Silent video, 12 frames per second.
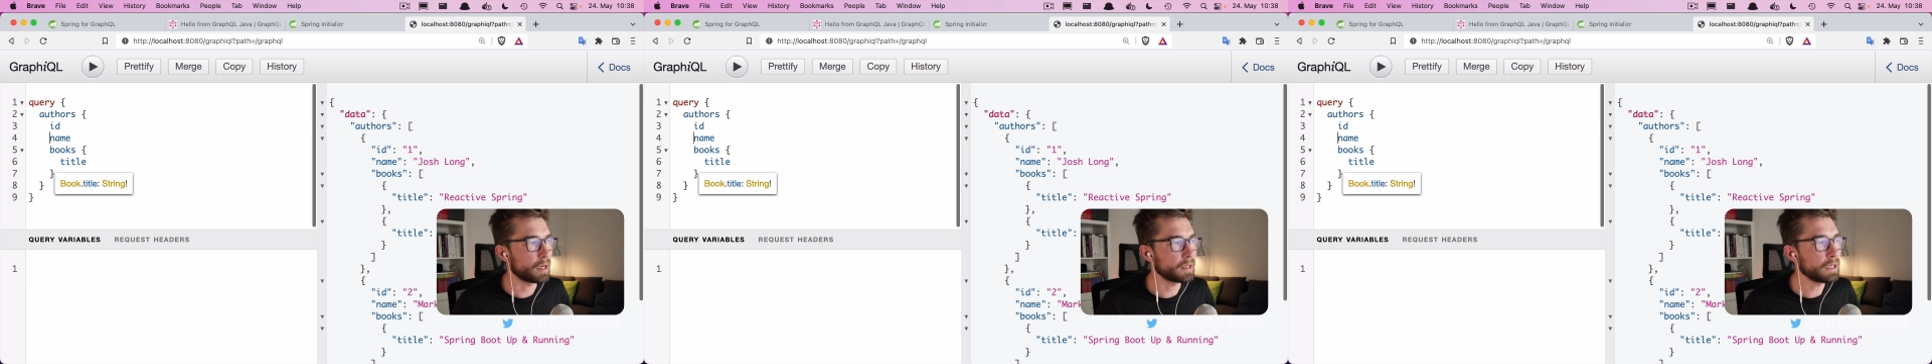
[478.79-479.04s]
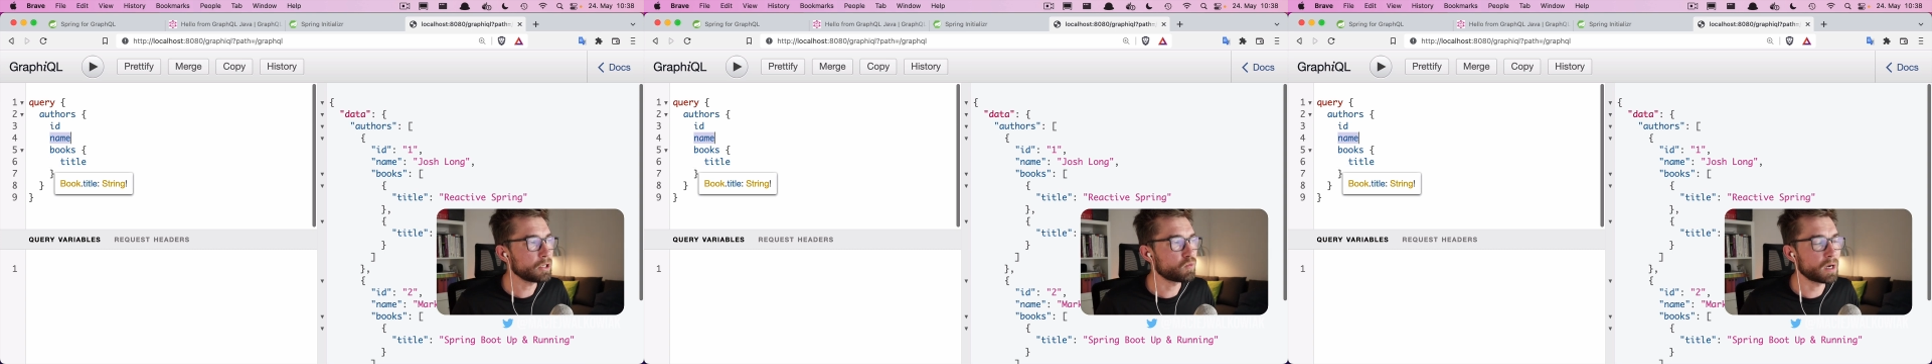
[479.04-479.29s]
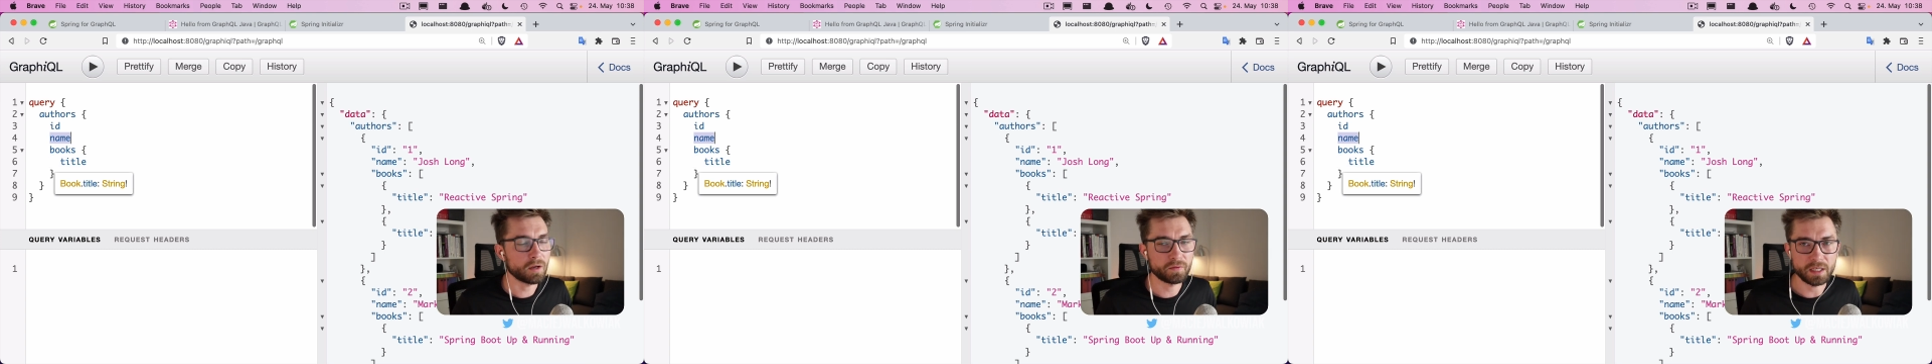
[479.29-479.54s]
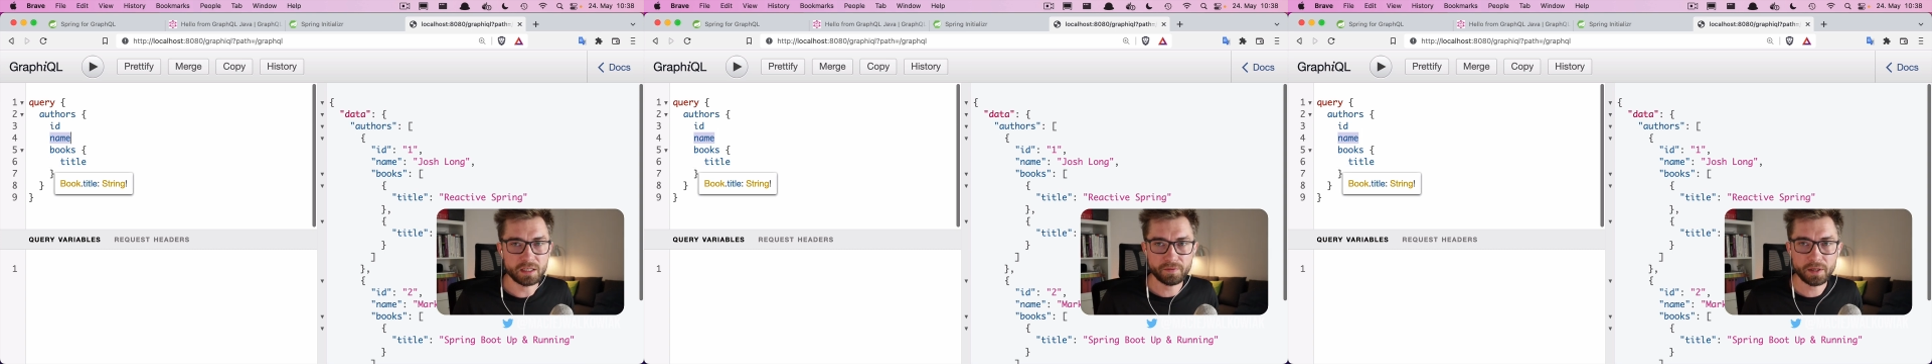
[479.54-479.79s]
each one of
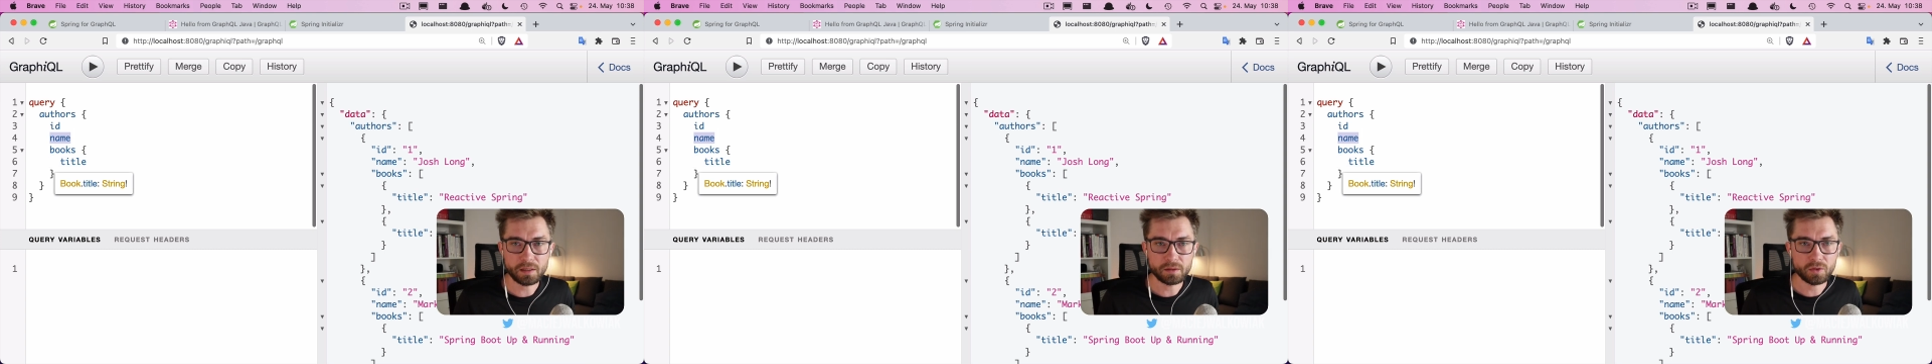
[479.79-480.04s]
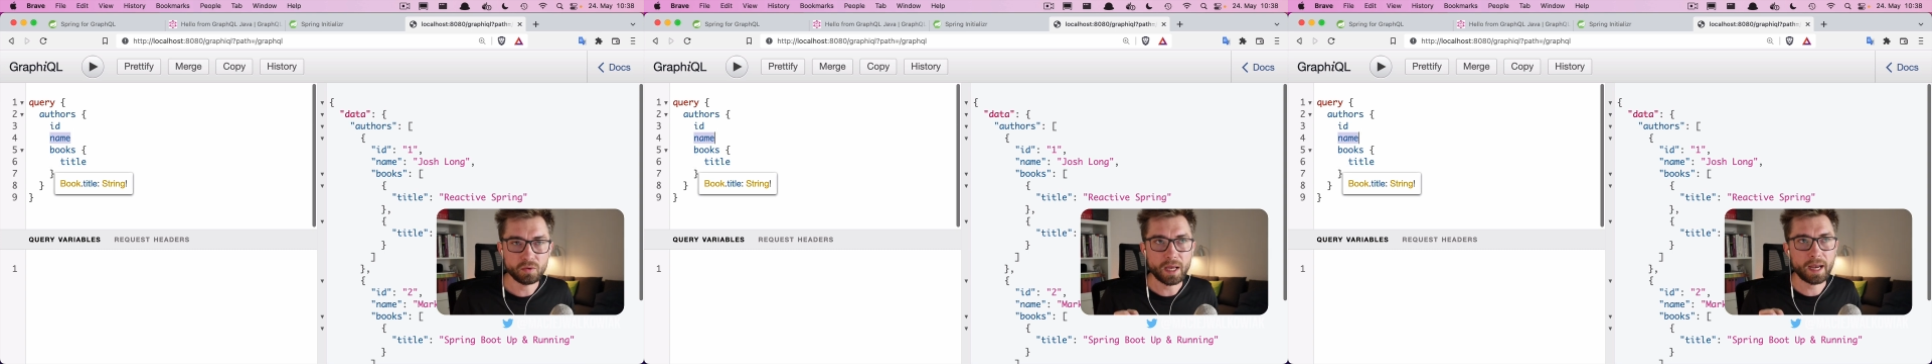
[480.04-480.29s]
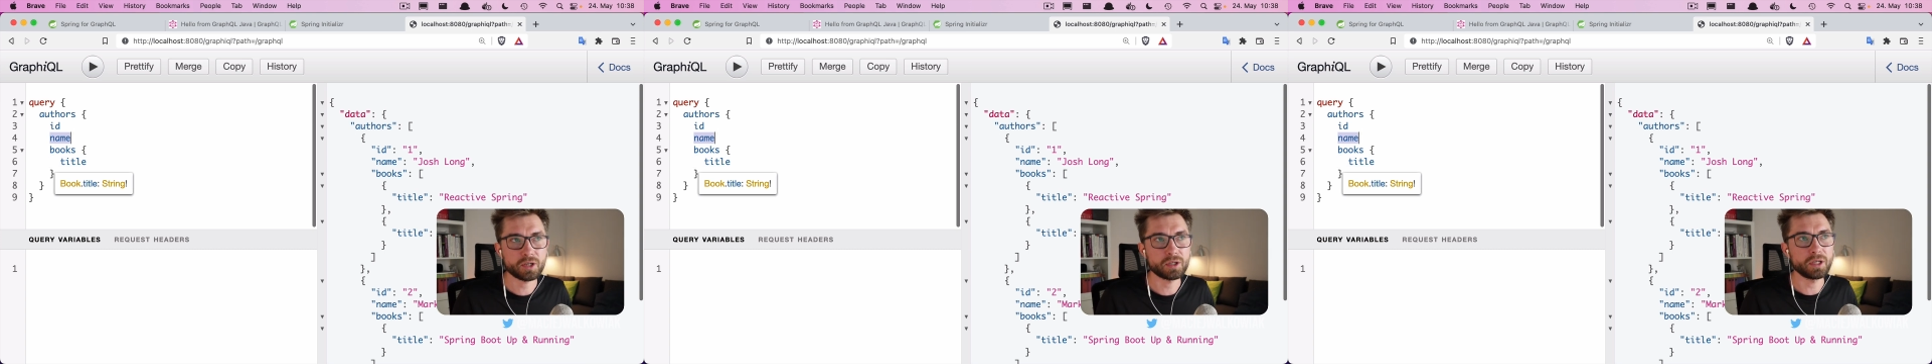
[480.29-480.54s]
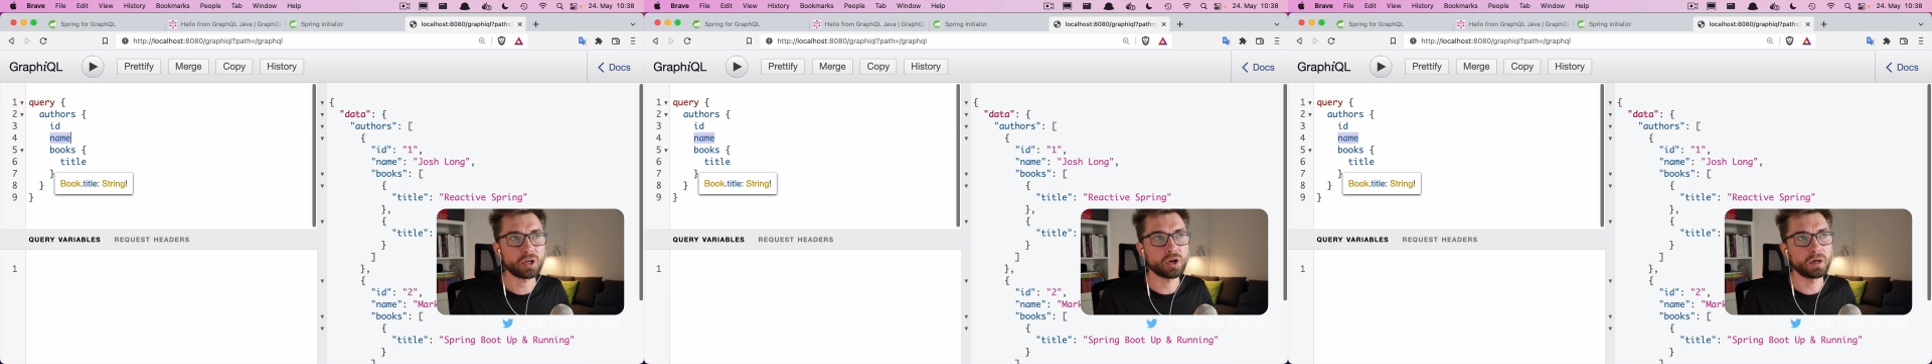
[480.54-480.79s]
these fields could
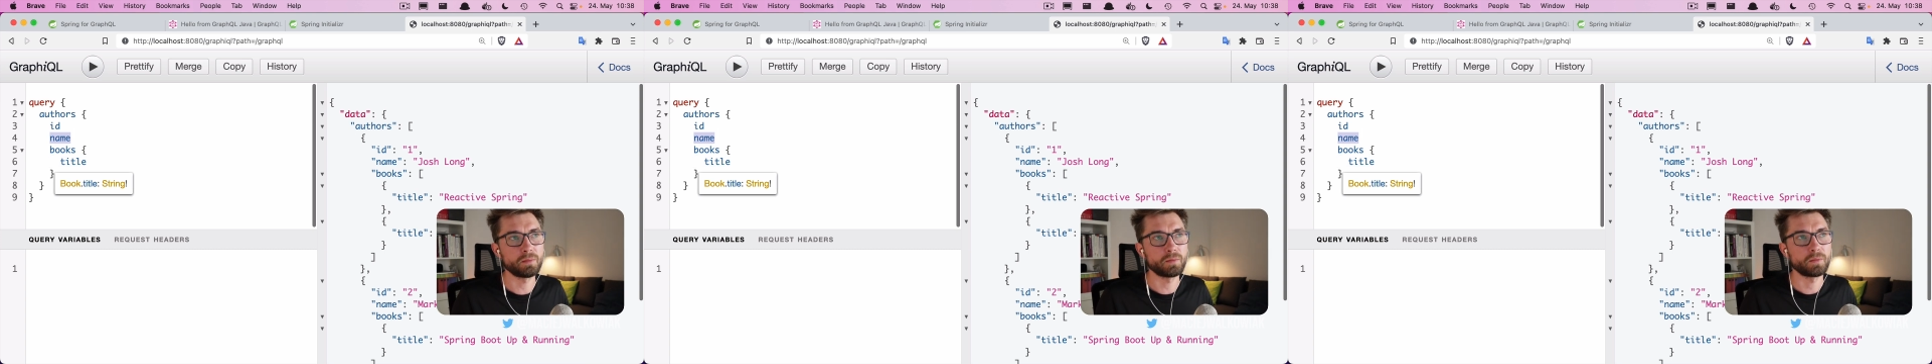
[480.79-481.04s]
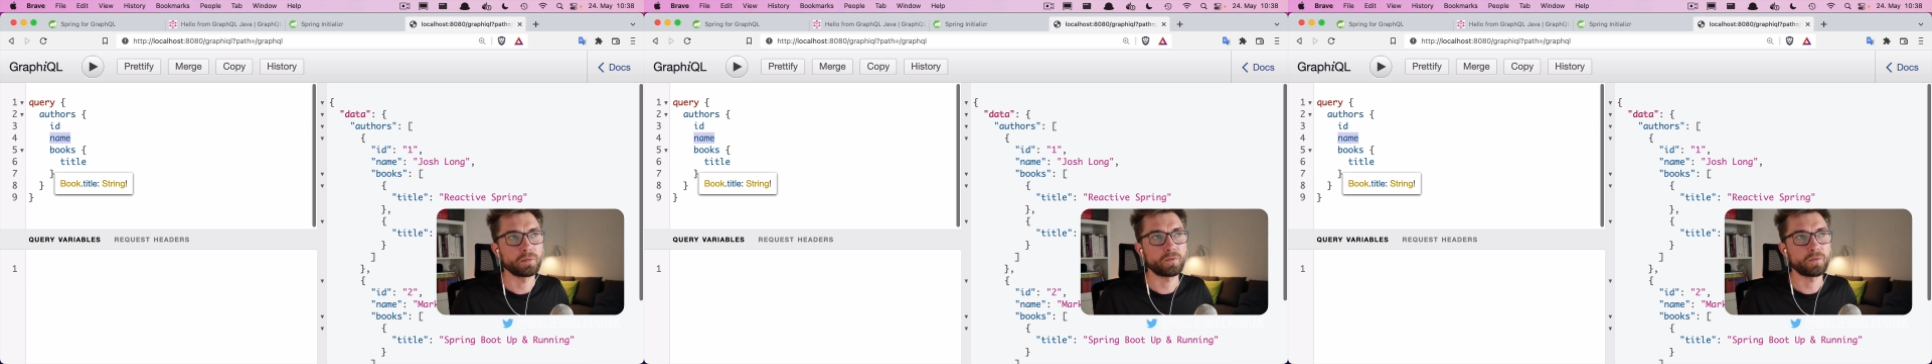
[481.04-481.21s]
actually come